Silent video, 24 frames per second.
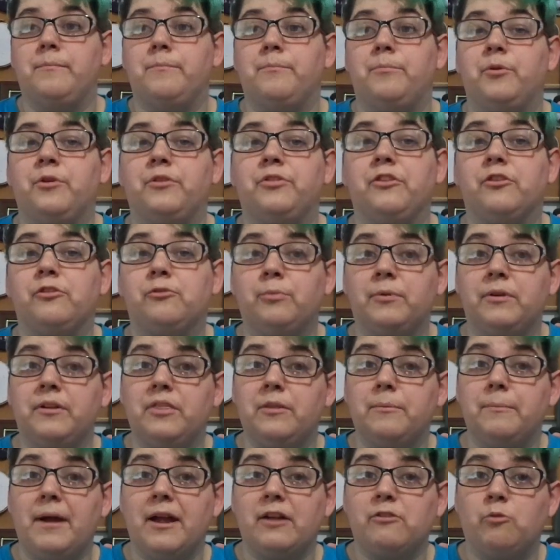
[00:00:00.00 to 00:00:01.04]
and put this one in
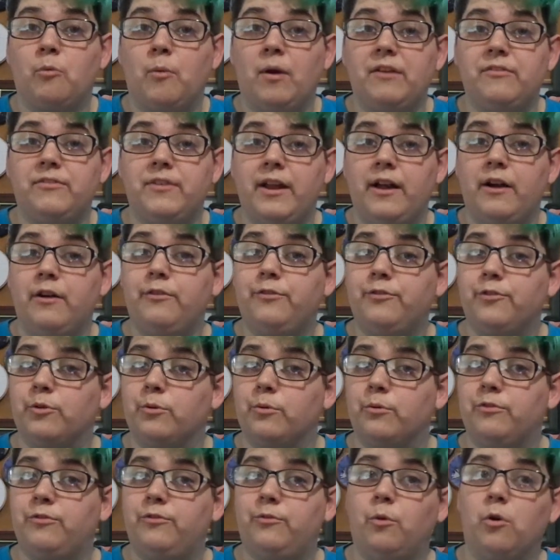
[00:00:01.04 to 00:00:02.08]
the microwave now for
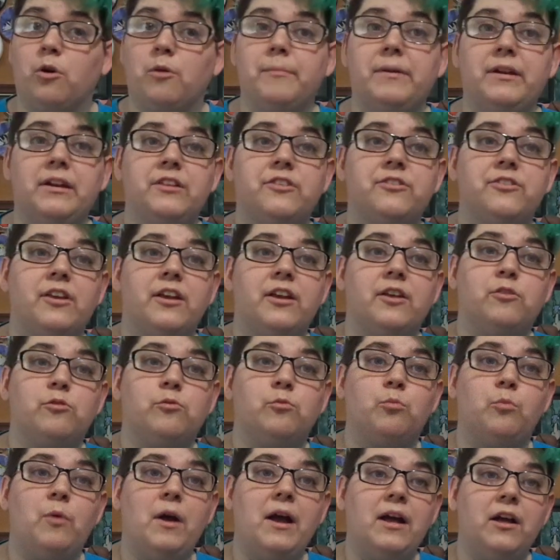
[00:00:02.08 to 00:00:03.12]
four minutes as
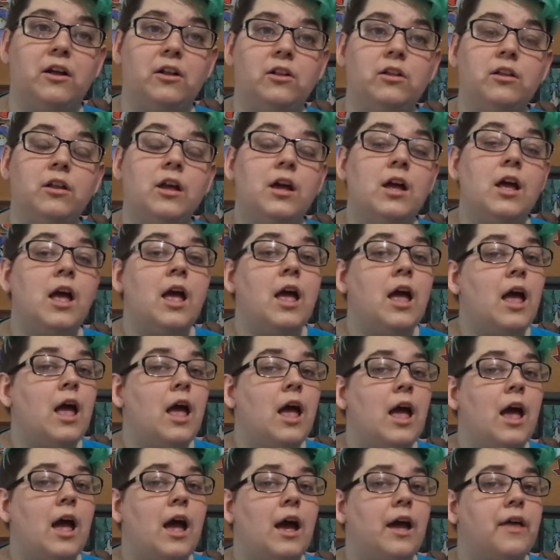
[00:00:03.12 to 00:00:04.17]
well.
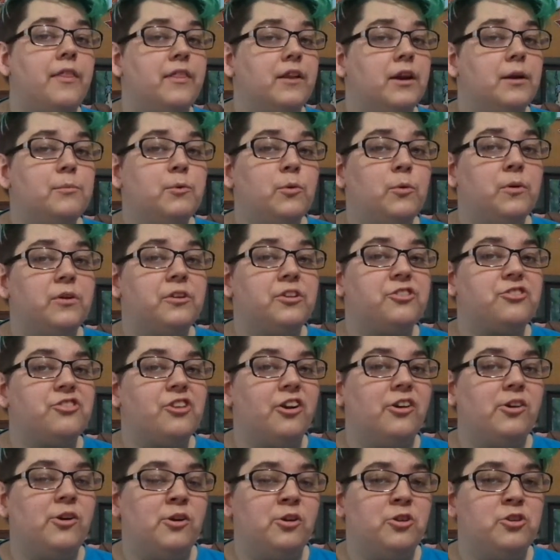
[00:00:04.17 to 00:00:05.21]
And then I'm going to
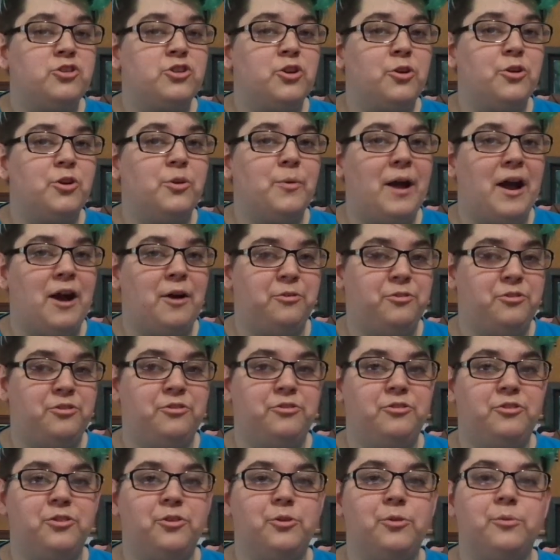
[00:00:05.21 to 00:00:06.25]
show, show you how to
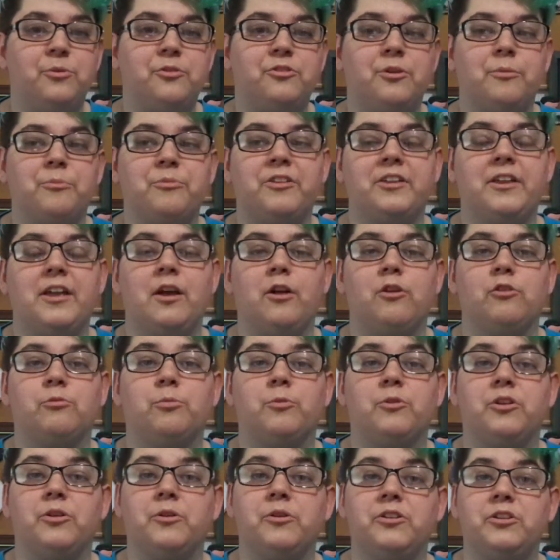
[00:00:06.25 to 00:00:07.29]
do something else
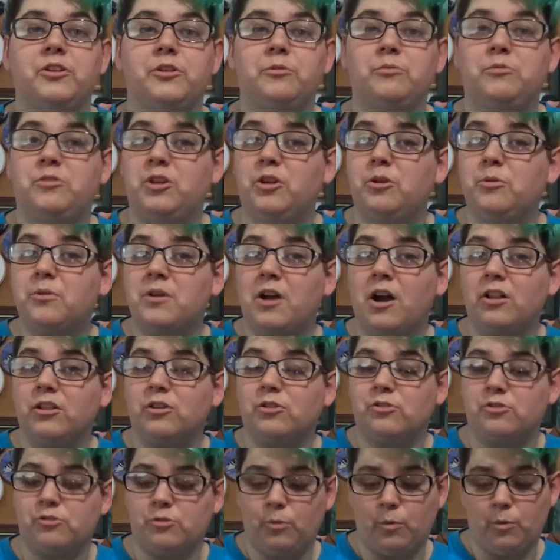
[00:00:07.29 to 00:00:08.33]
where you can do two
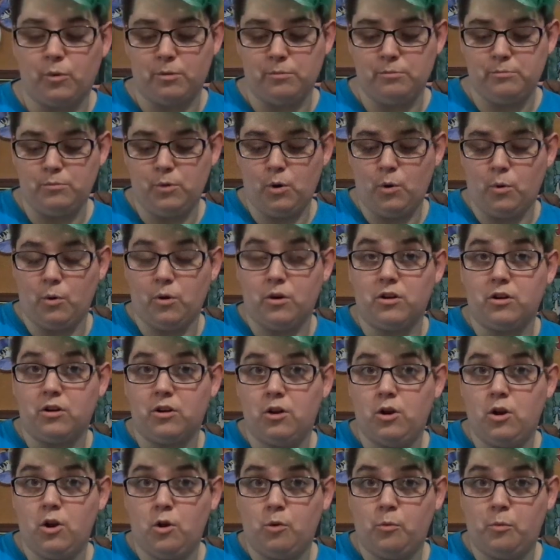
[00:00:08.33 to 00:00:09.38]
colors or more
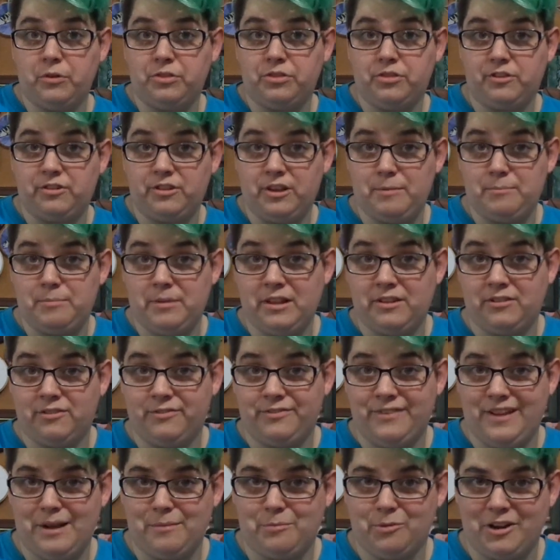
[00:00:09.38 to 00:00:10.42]
with the same piece of
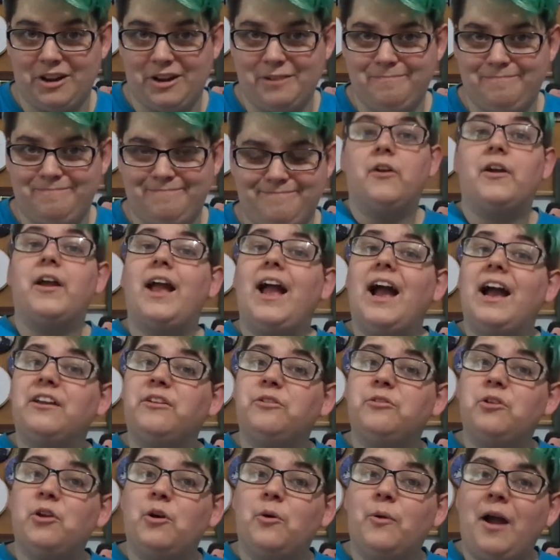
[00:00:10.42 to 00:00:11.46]
fabric. Okay, I
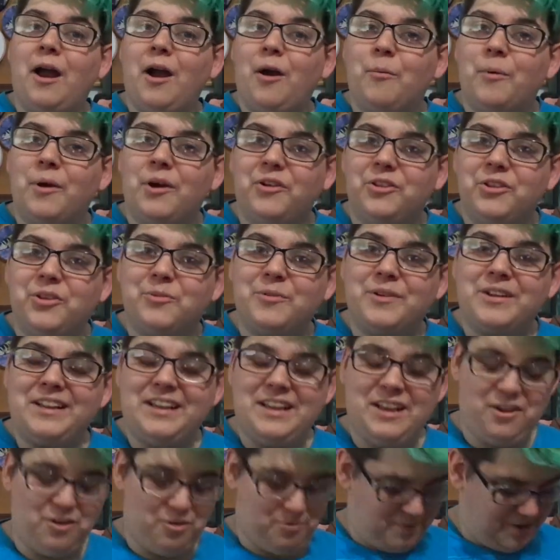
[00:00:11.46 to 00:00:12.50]
don't know how well you can
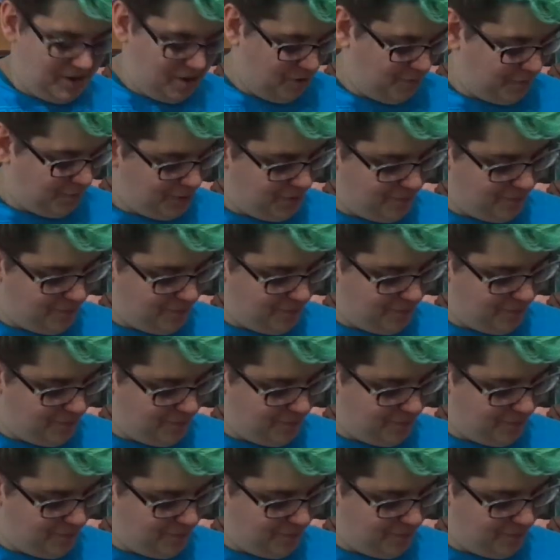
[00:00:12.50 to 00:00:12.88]
hear me over